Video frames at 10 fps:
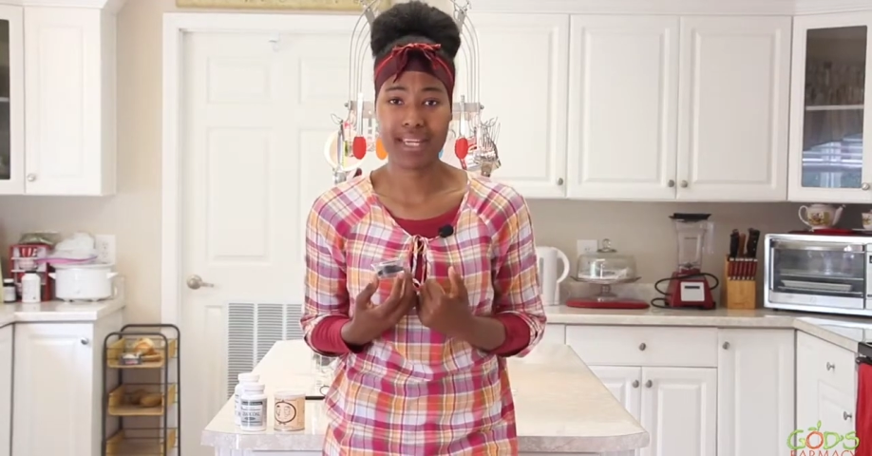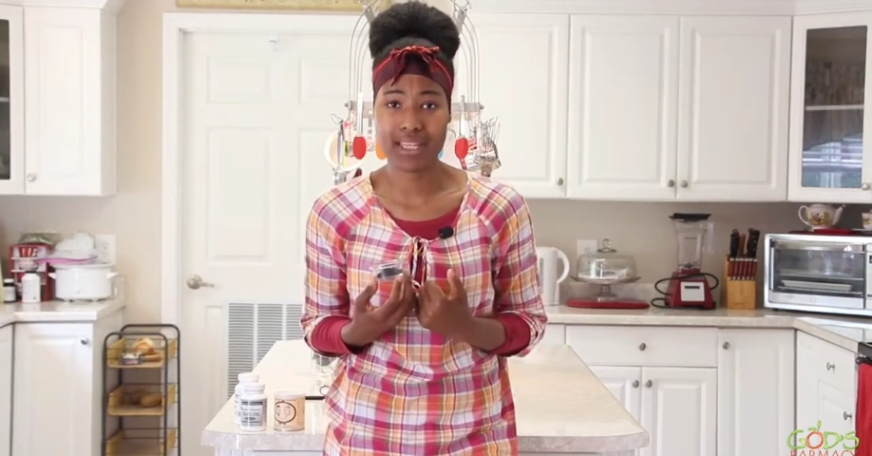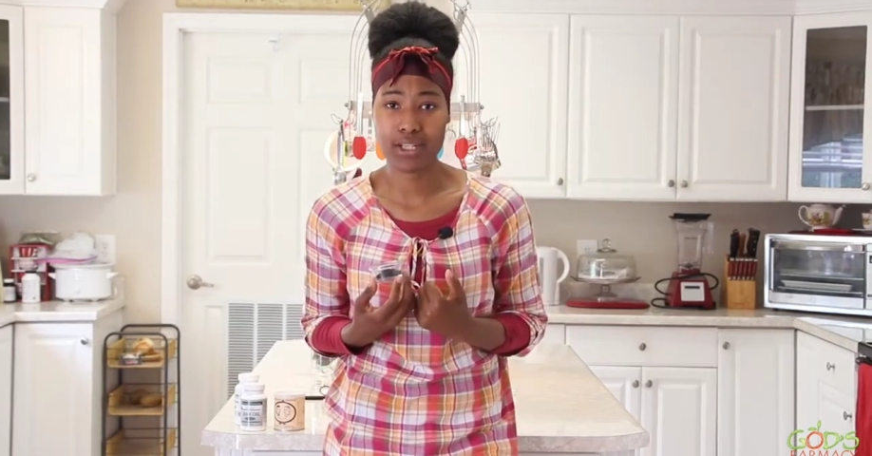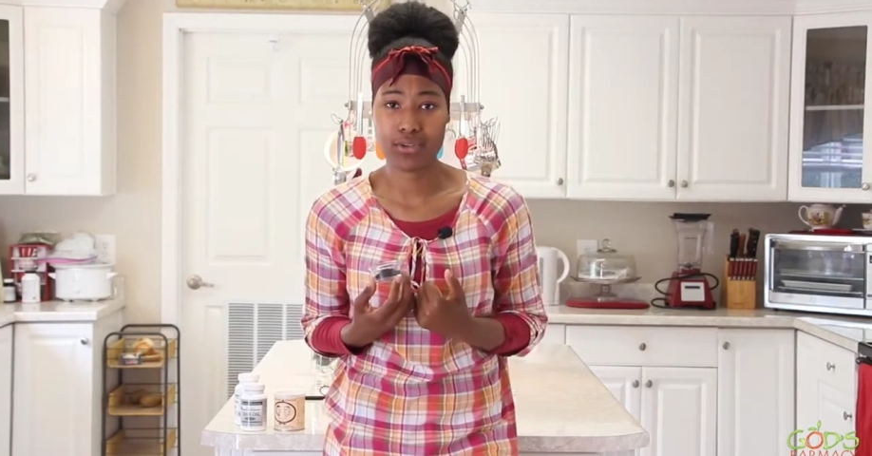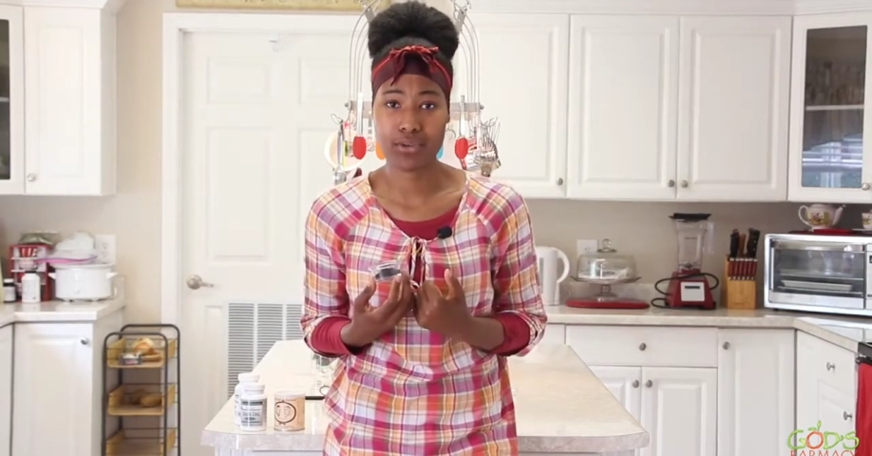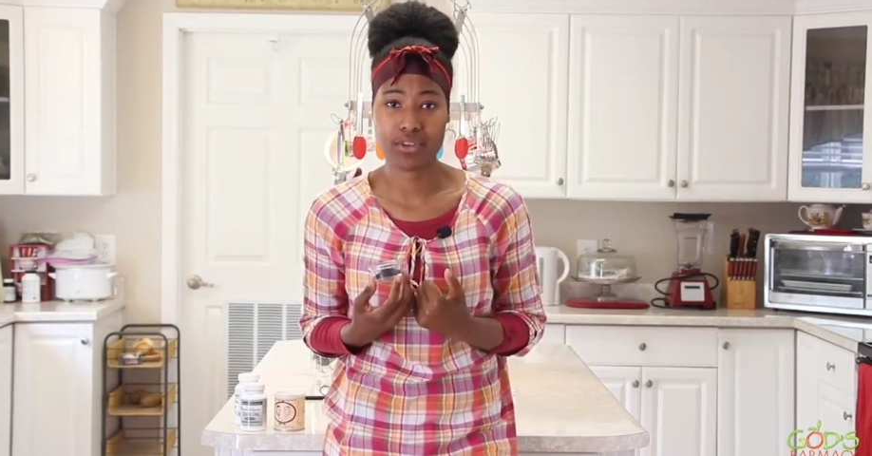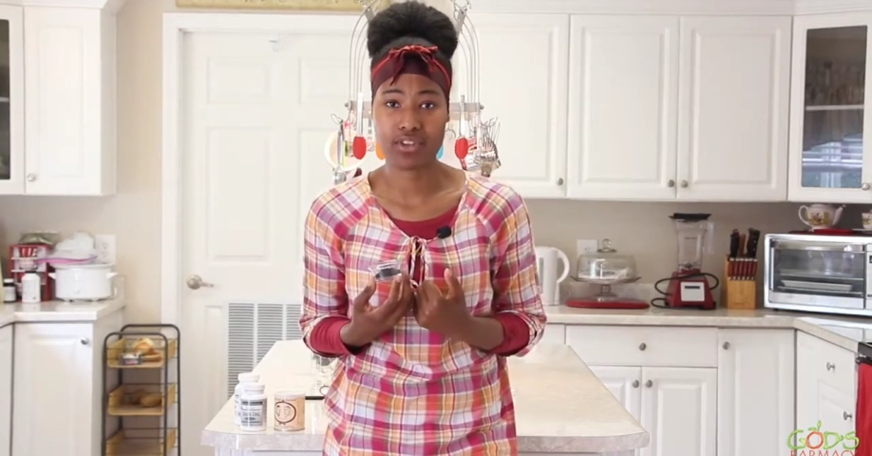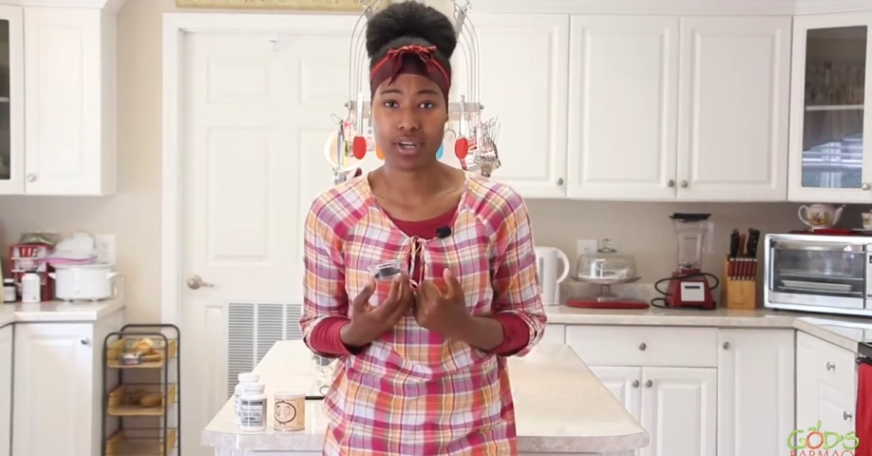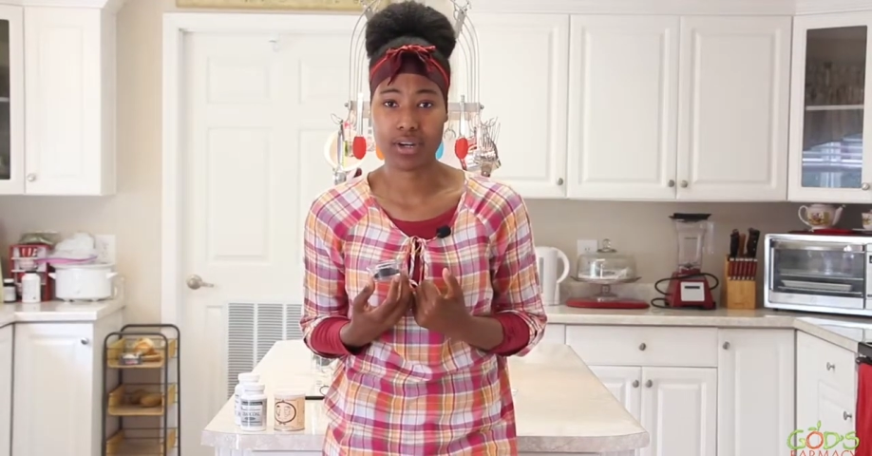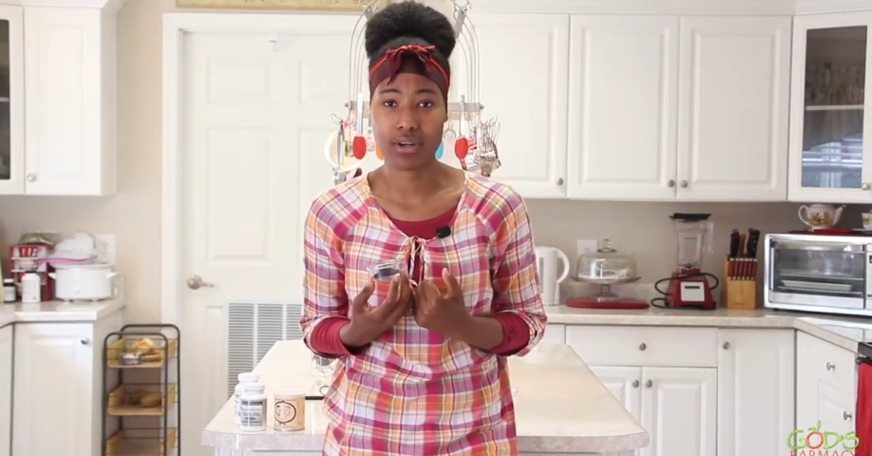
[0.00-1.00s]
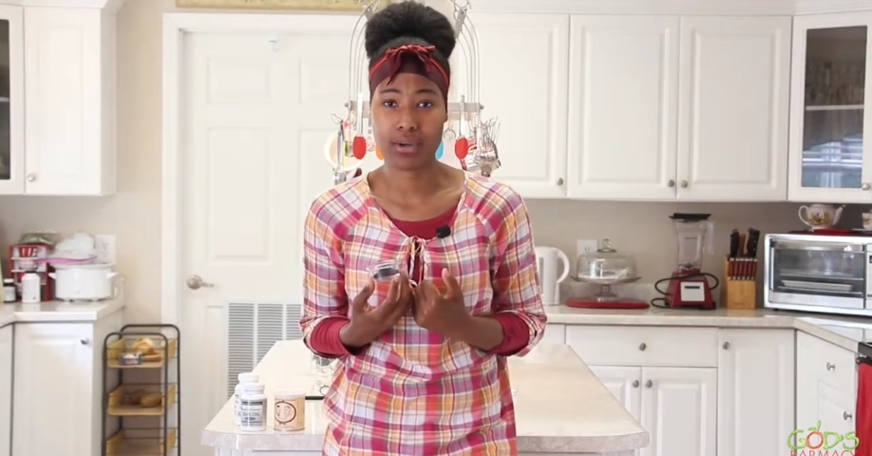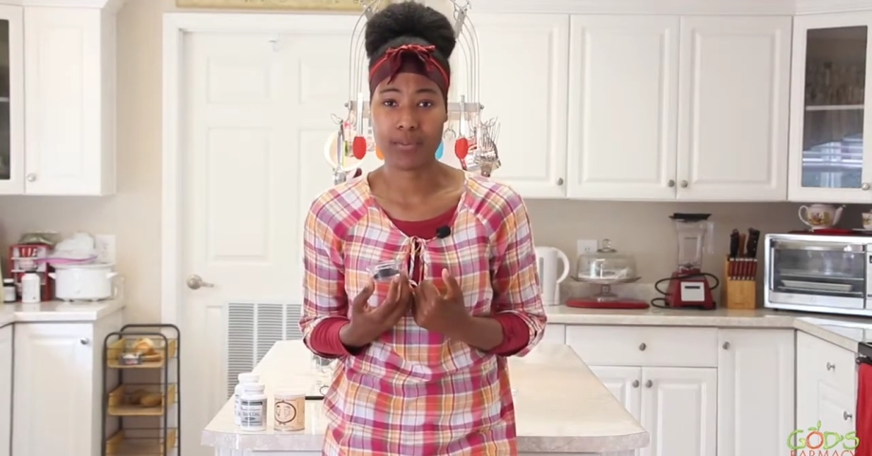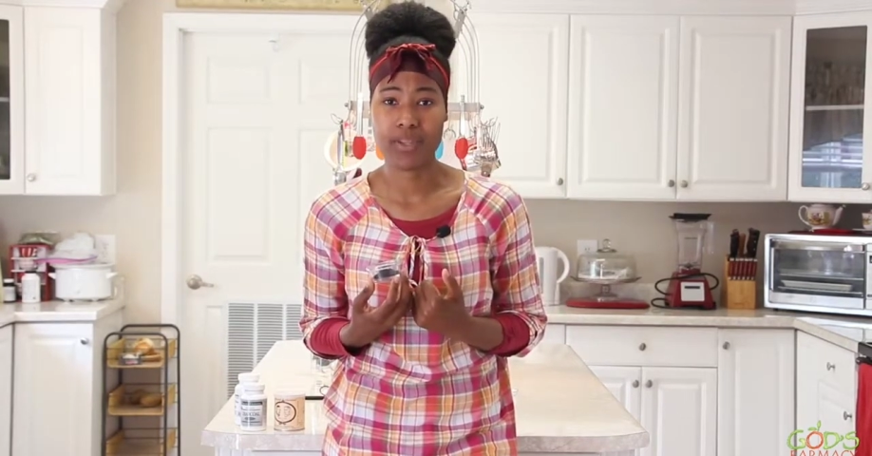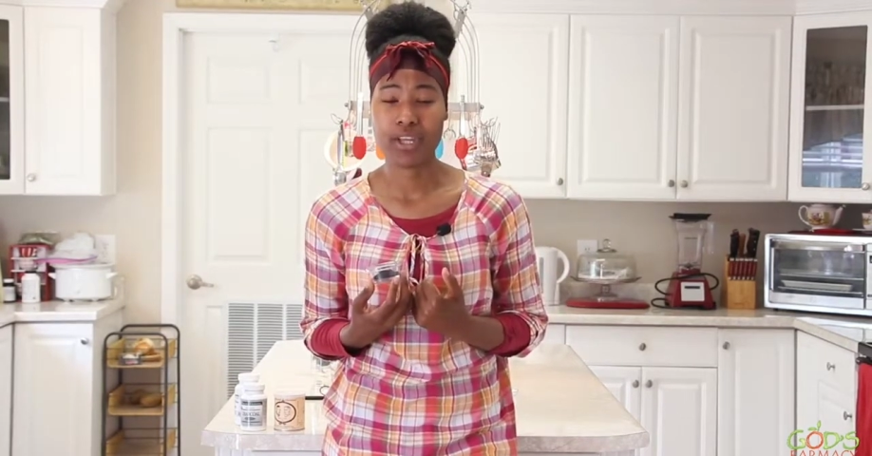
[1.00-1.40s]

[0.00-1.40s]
into the charcoal.